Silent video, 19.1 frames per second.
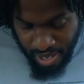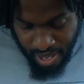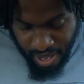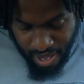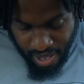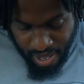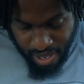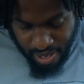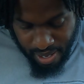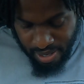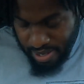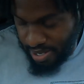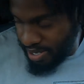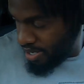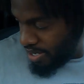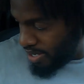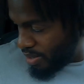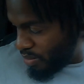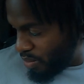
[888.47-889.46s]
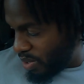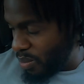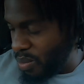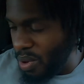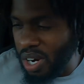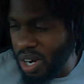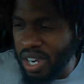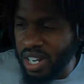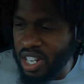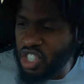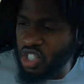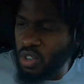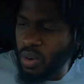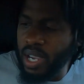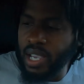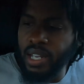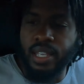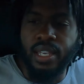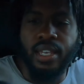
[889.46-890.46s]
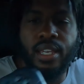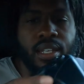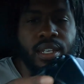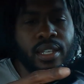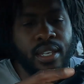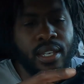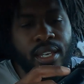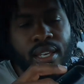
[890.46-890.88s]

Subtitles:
And we were gonna trade in